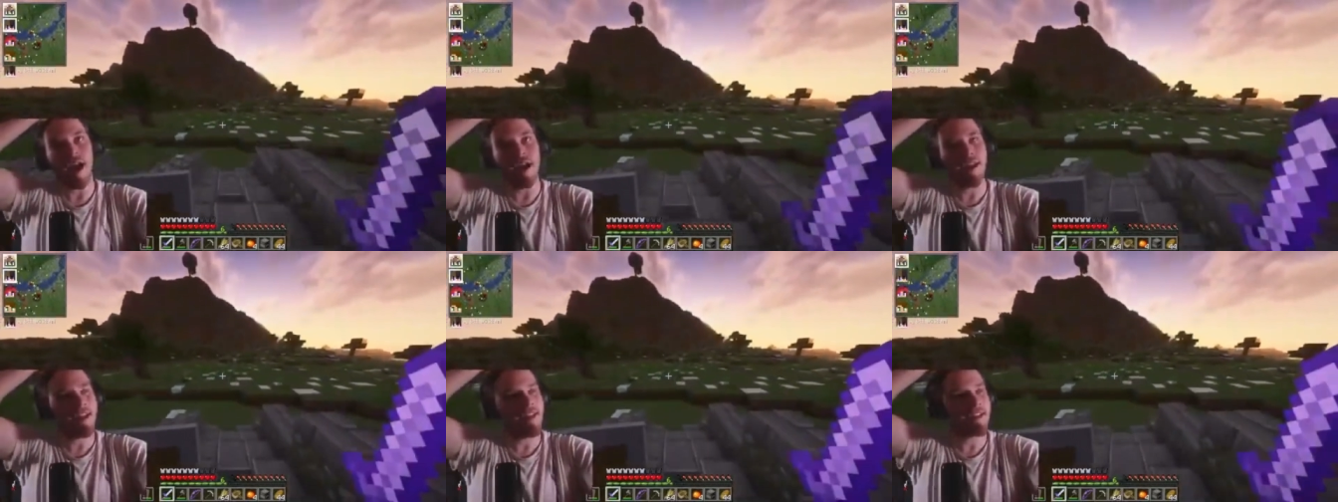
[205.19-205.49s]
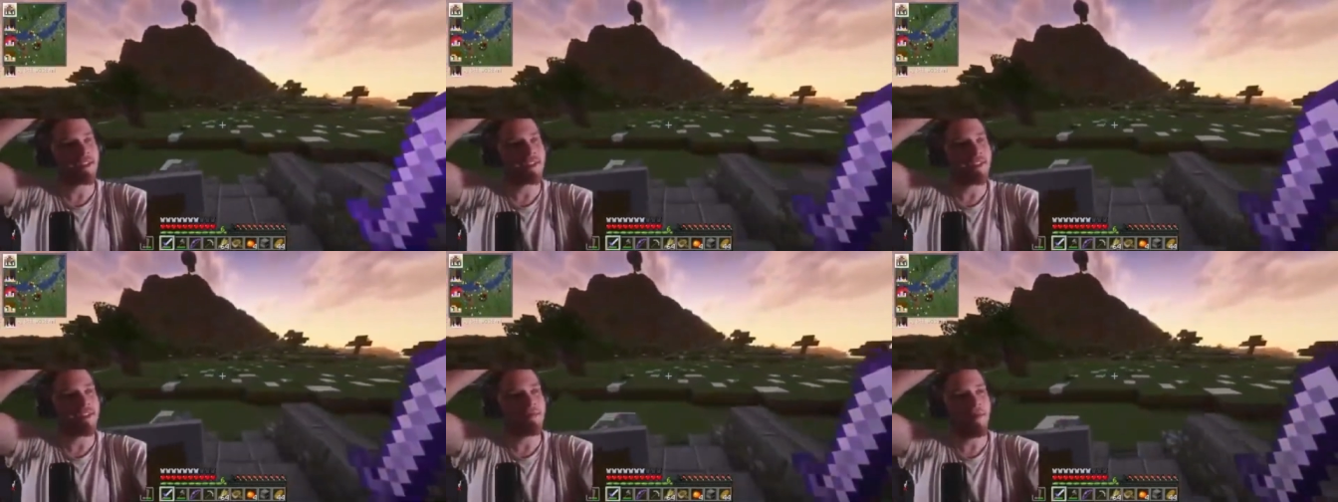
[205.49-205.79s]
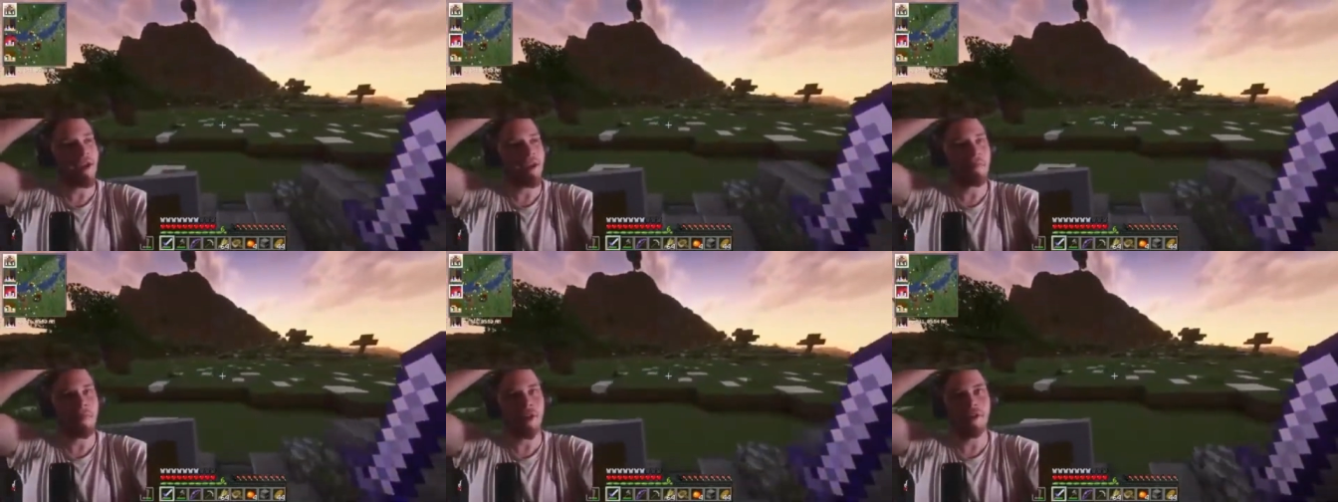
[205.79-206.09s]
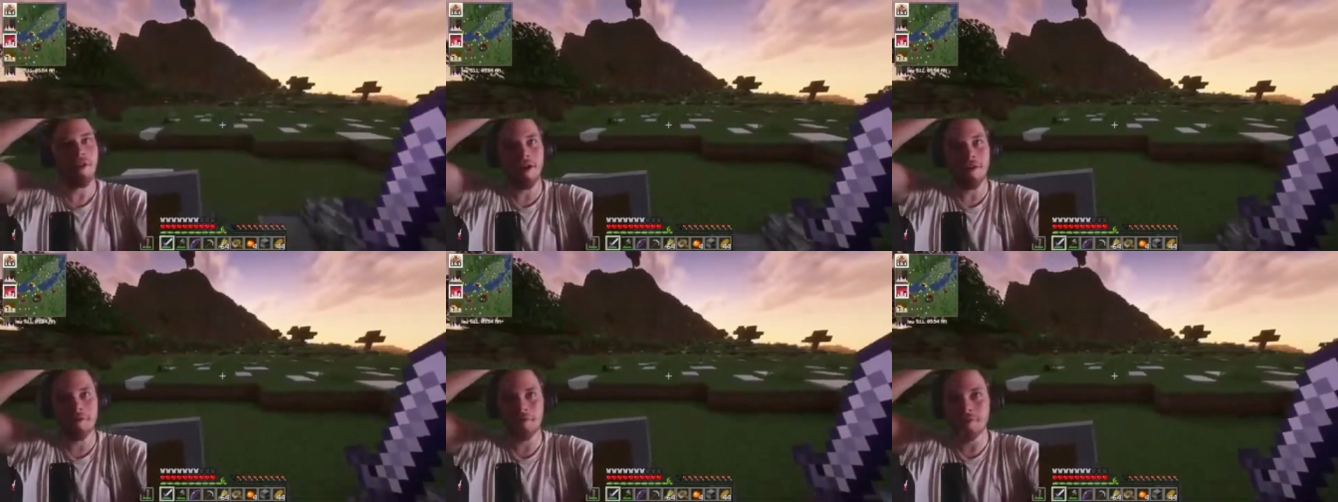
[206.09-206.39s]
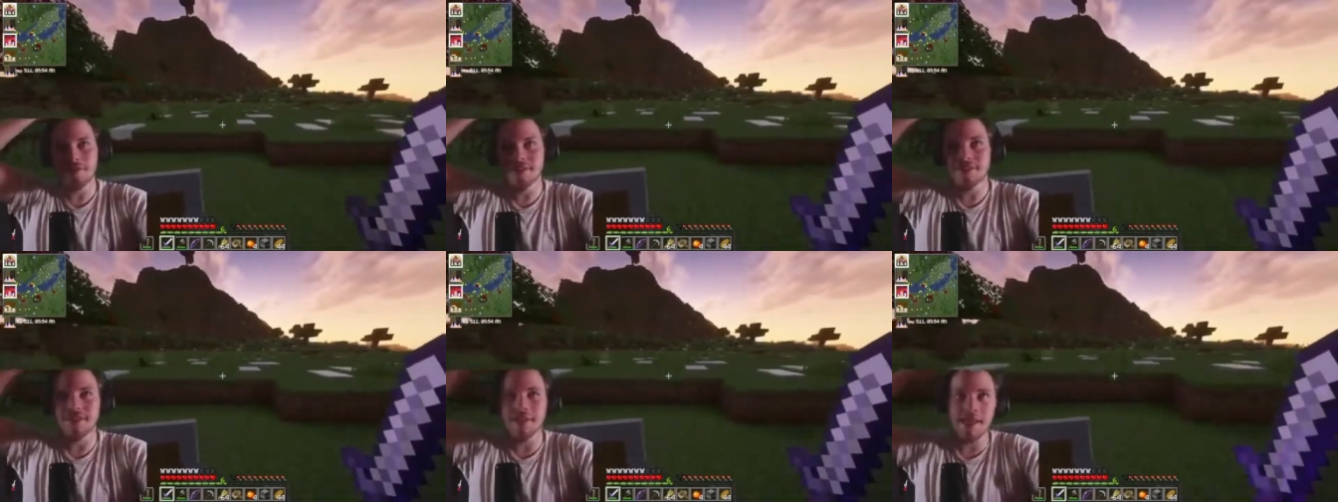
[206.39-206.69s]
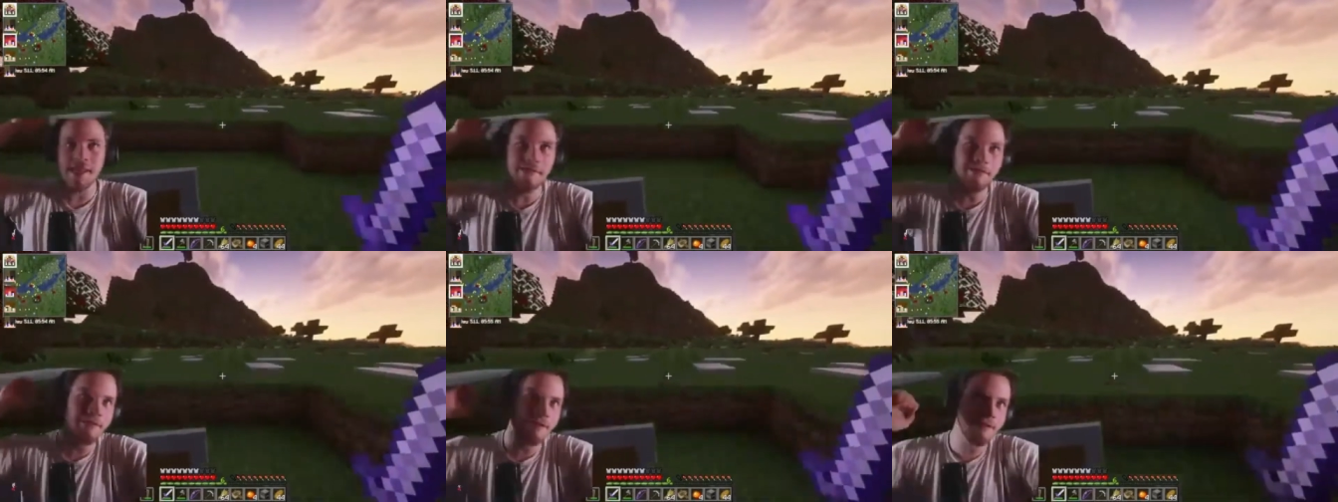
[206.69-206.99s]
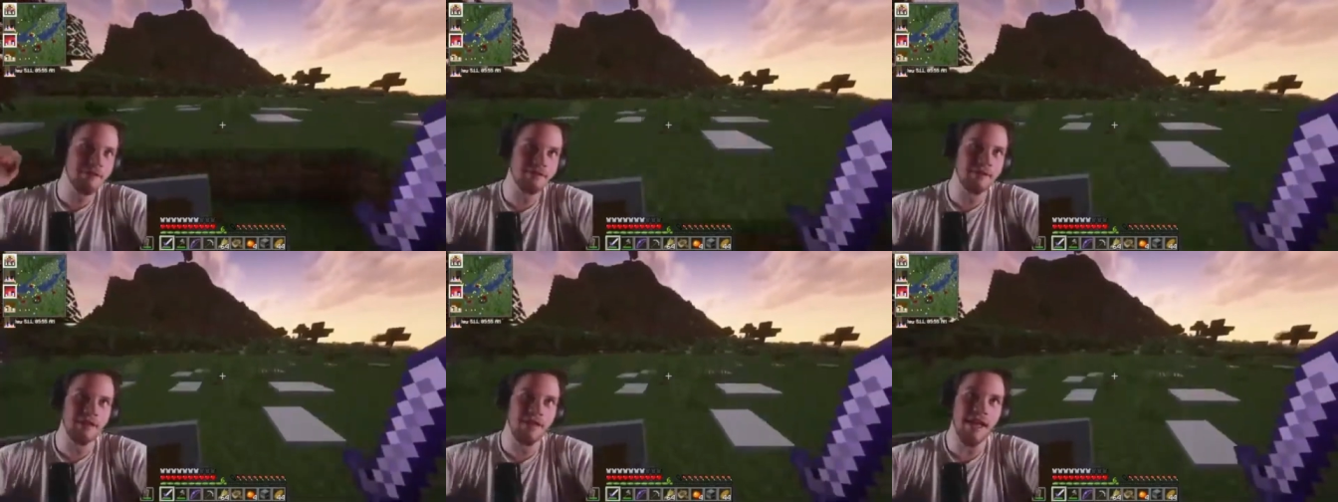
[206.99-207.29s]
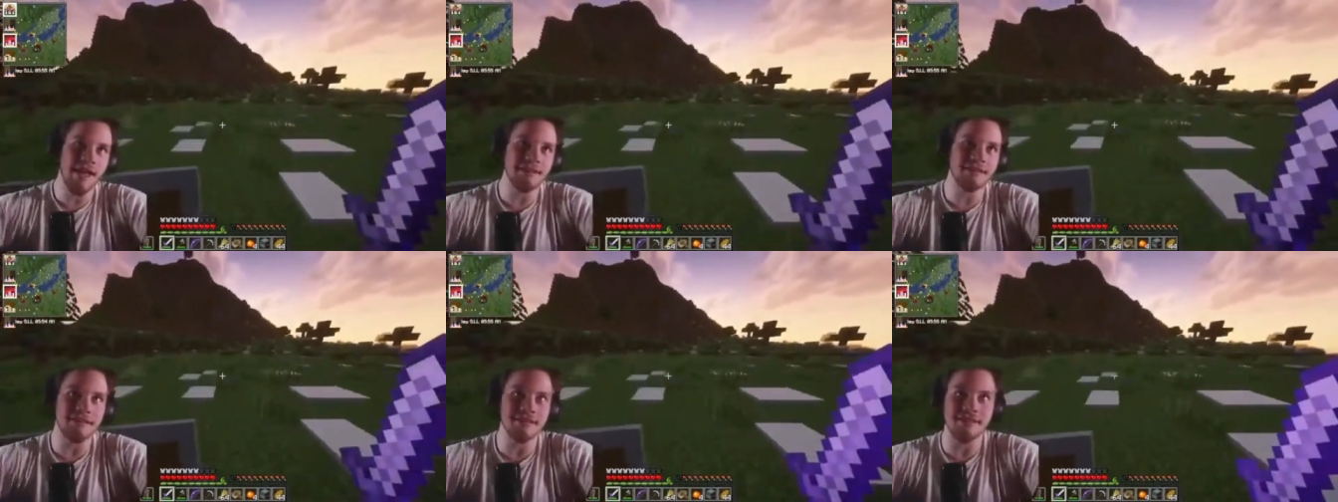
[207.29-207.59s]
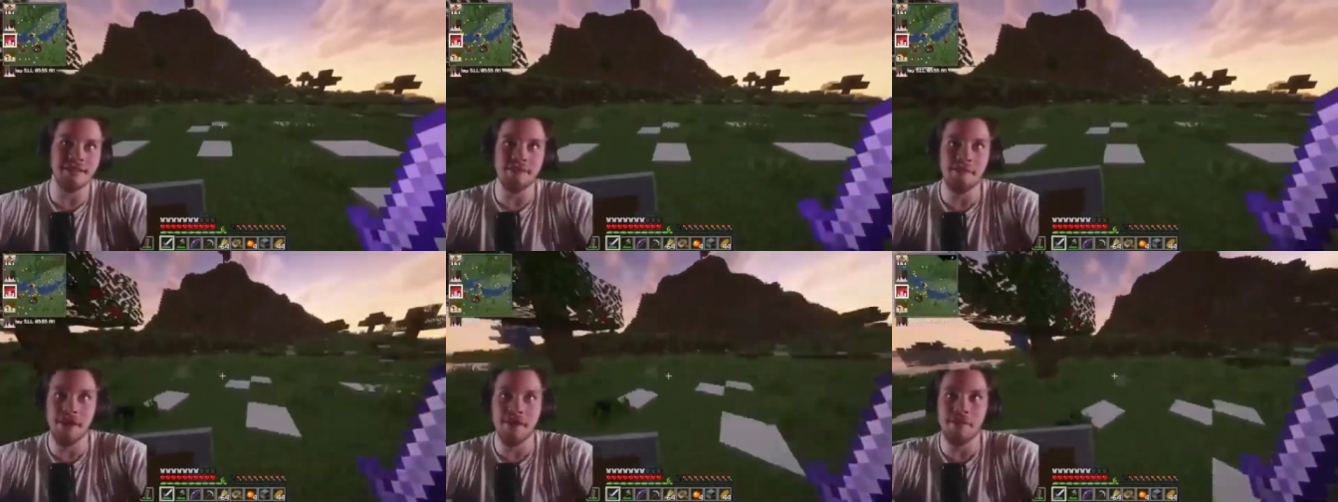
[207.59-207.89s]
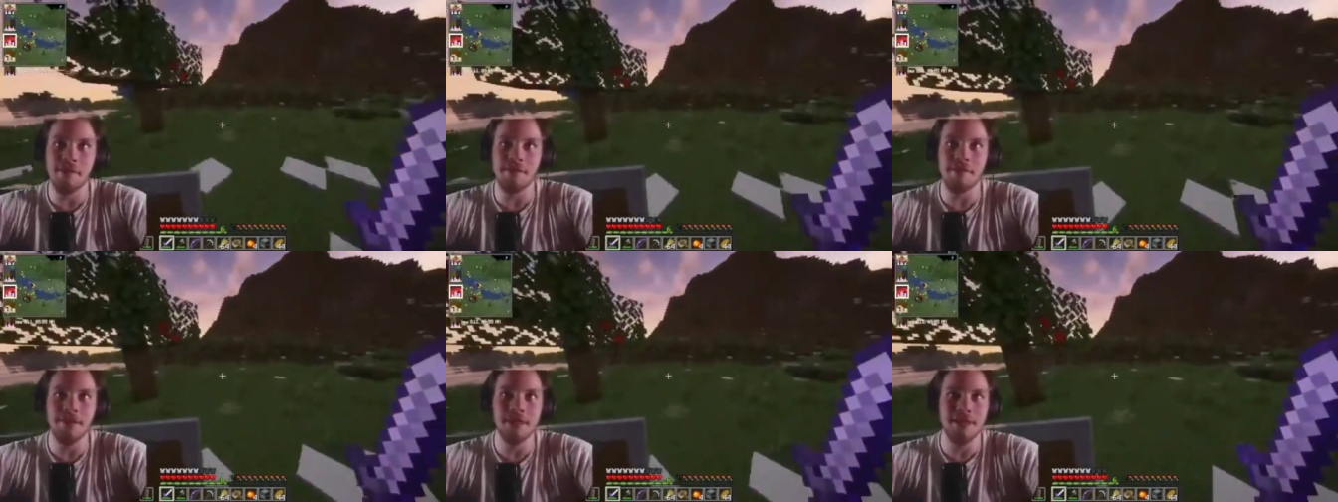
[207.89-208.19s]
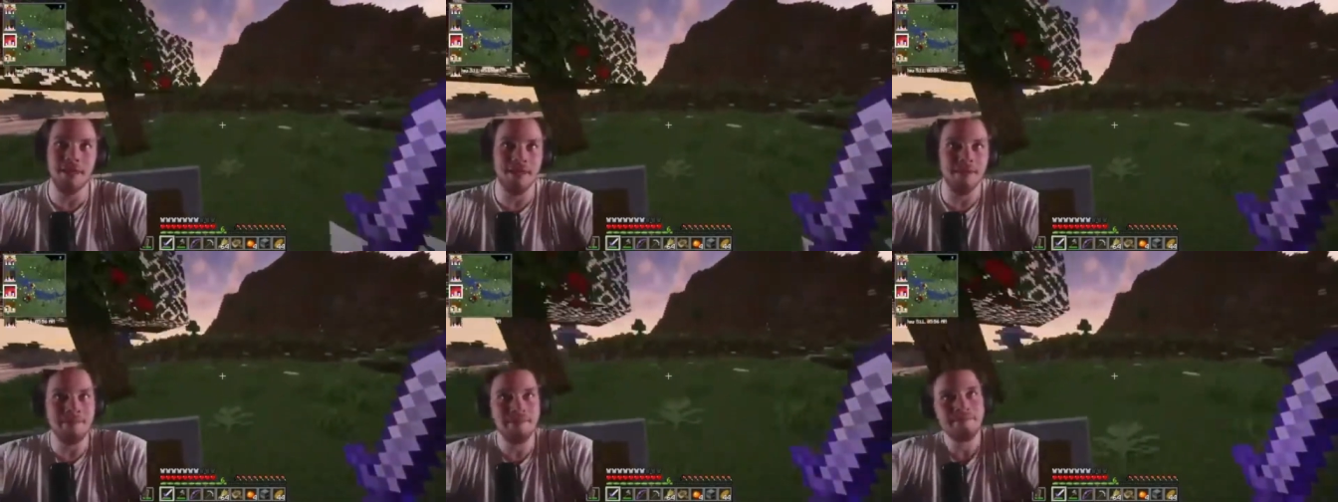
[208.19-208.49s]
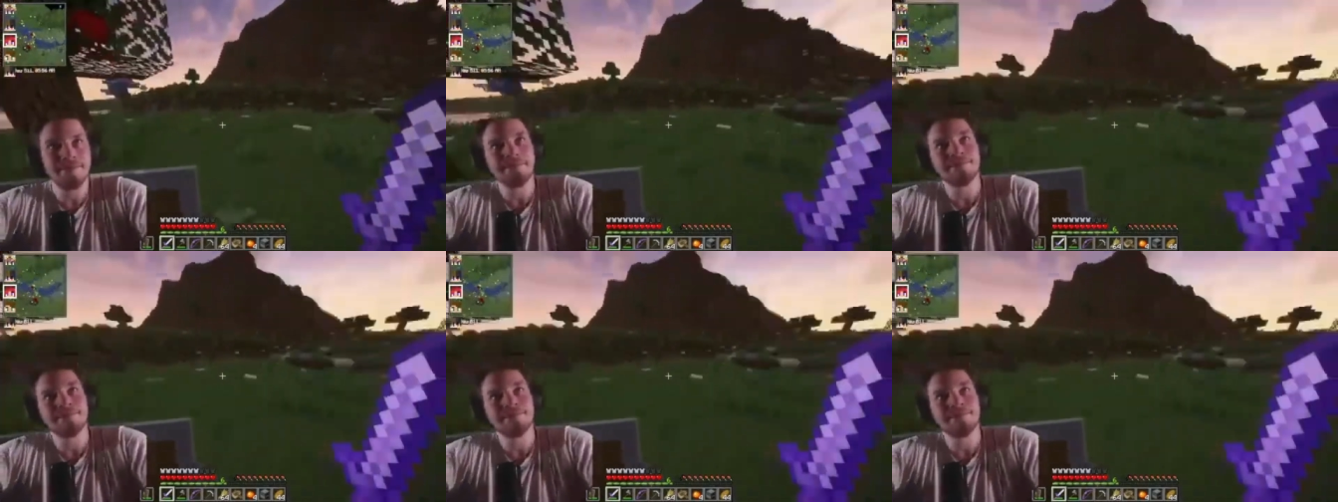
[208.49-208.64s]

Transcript: I need a teammate, bro. Everyone's team like has a teammate but me.